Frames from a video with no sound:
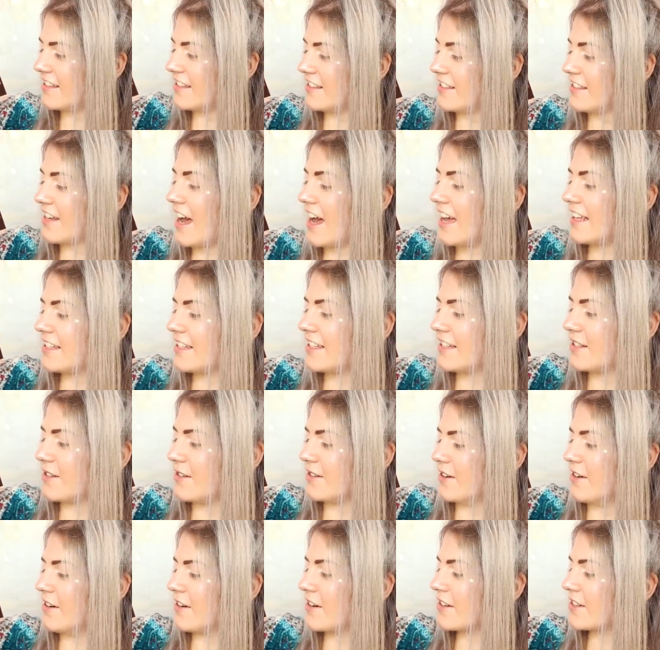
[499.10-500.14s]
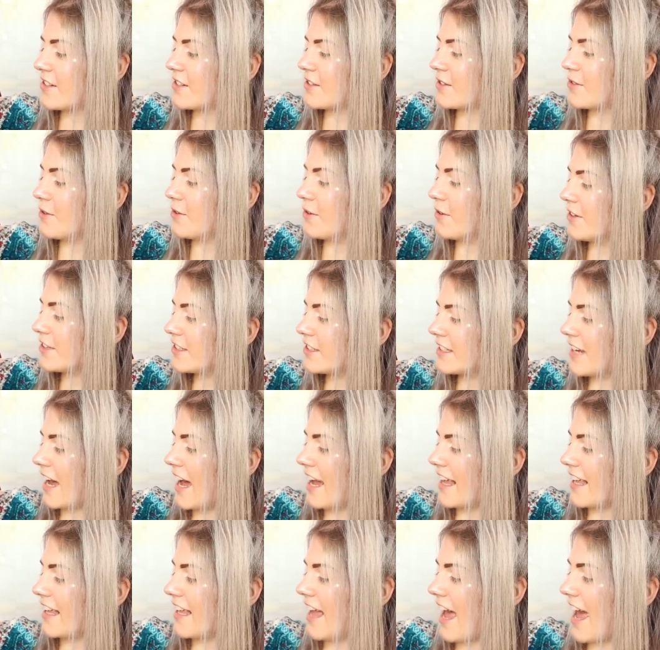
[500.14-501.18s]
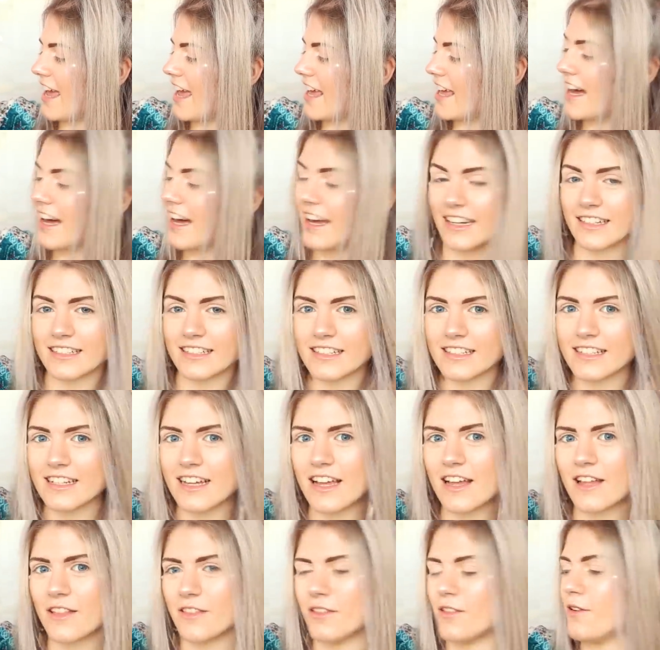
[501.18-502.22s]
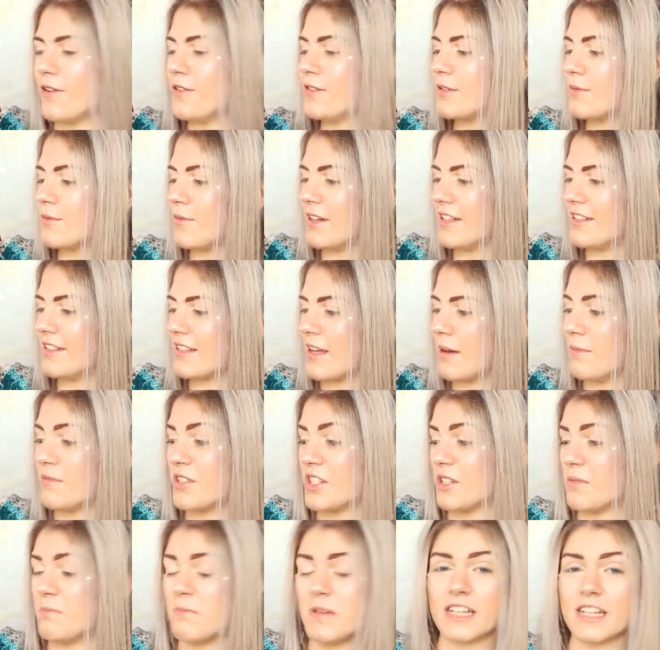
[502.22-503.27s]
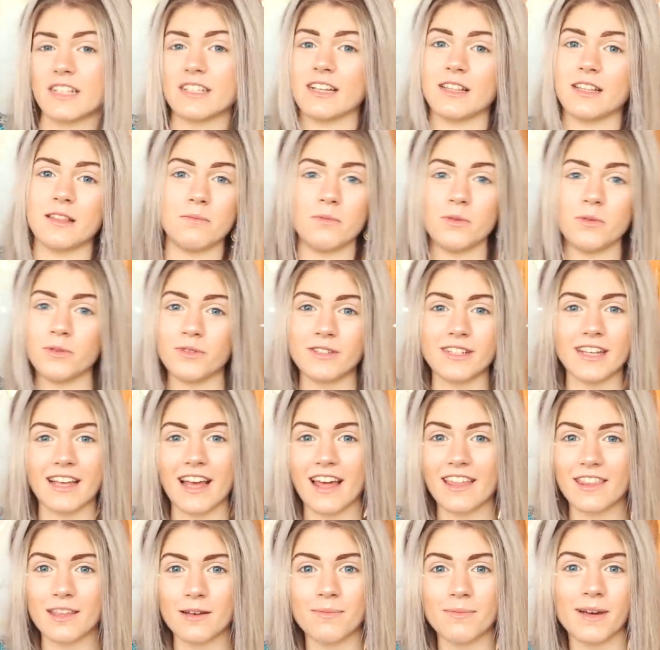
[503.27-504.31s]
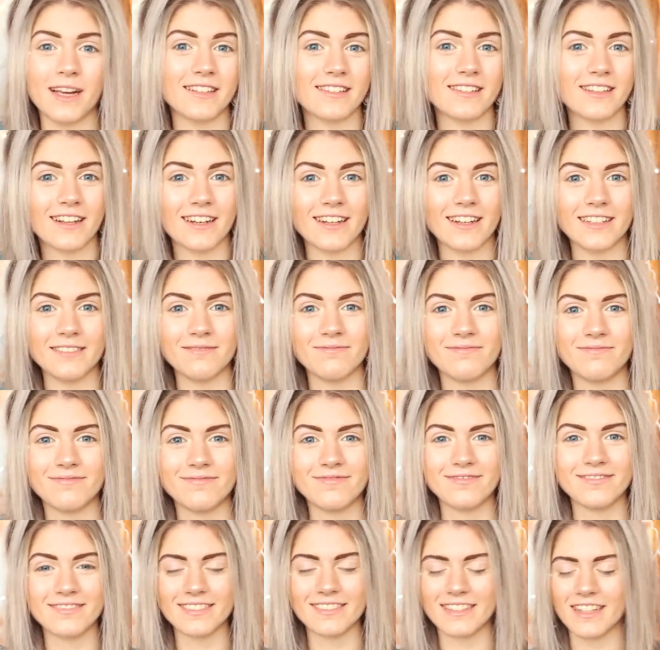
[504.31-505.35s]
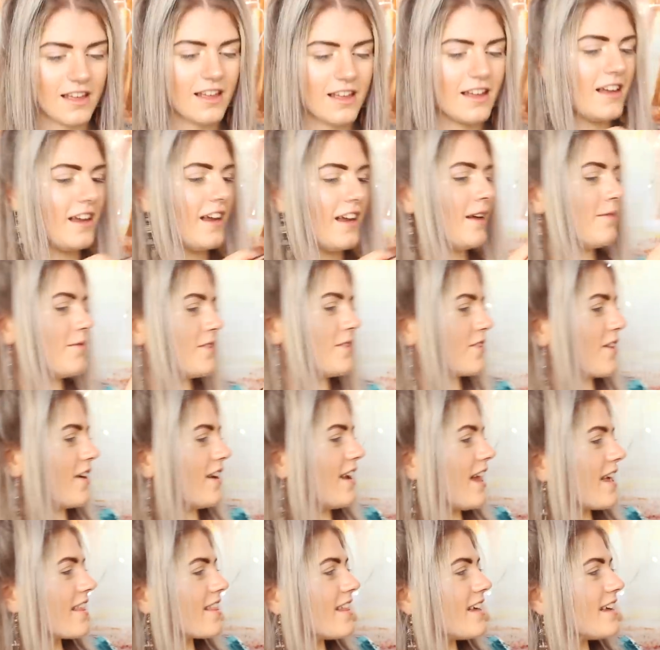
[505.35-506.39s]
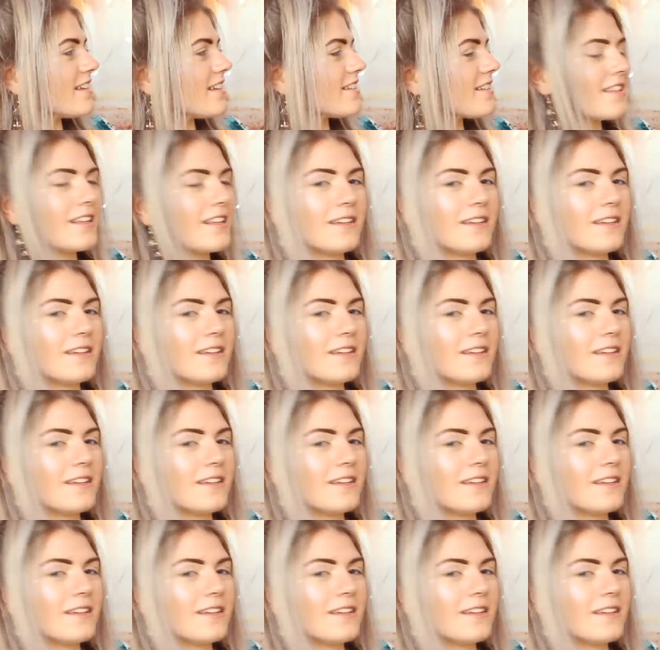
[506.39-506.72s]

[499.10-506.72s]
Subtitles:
Dirty Talk, Scorched, and Cayenne. Those ones, I'm just mixing them all together, basically. I'm just going like this.